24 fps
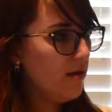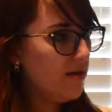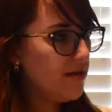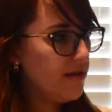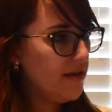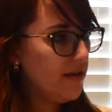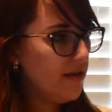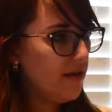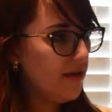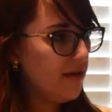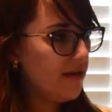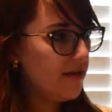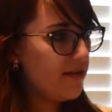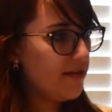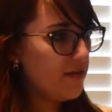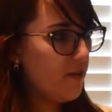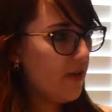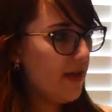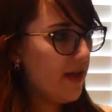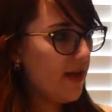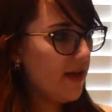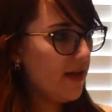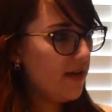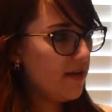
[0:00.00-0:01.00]
slid its
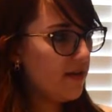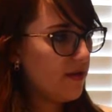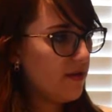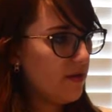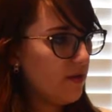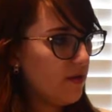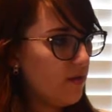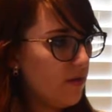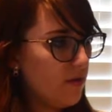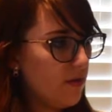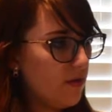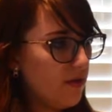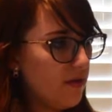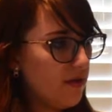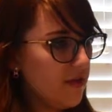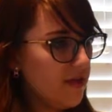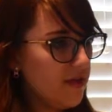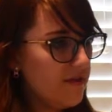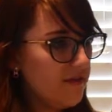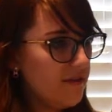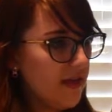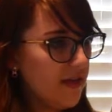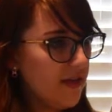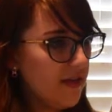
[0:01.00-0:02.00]
way into the
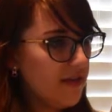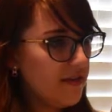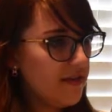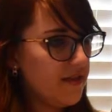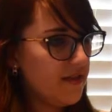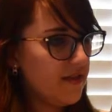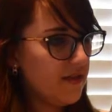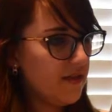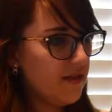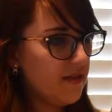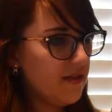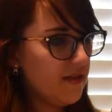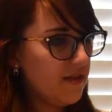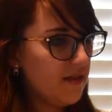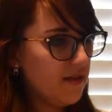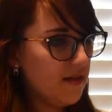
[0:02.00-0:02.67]
warden's pants and into